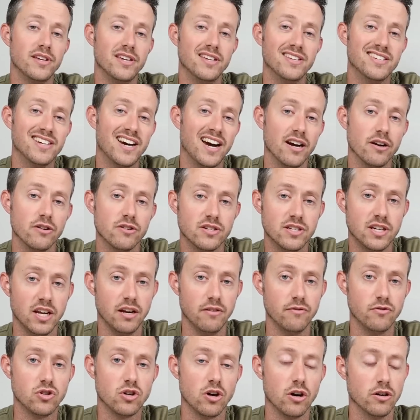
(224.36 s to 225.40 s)
the entire state
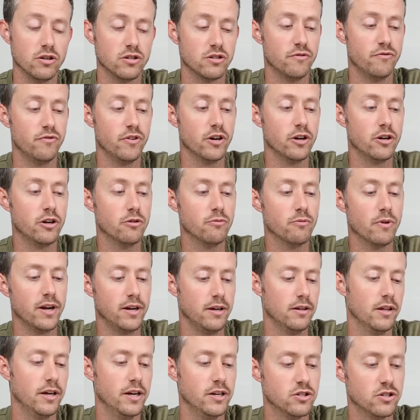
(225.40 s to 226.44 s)
of charge, so very good
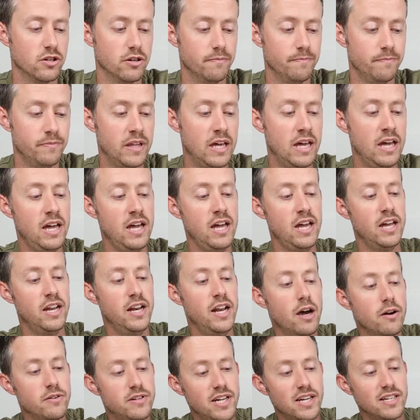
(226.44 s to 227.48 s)
regulation.
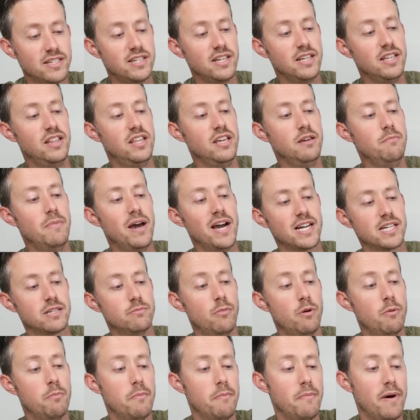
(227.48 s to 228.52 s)
Now testing the
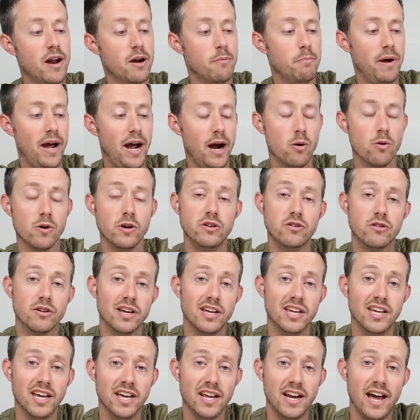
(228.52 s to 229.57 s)
maximum amount of power you
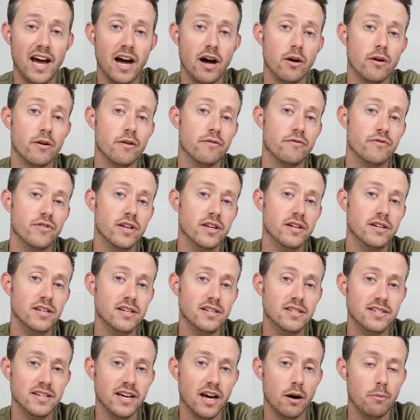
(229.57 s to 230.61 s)
could get out of the
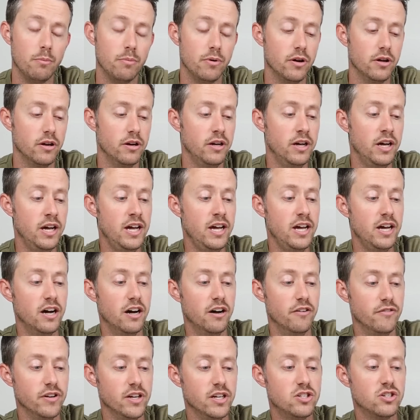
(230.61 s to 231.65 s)
DC output
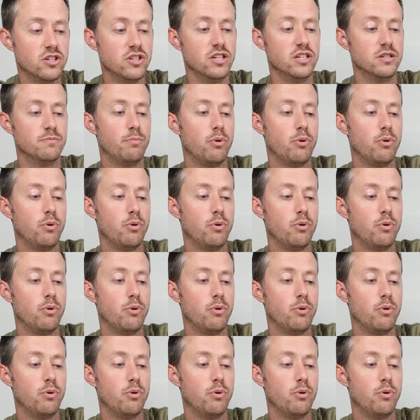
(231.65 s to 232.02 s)
of each of these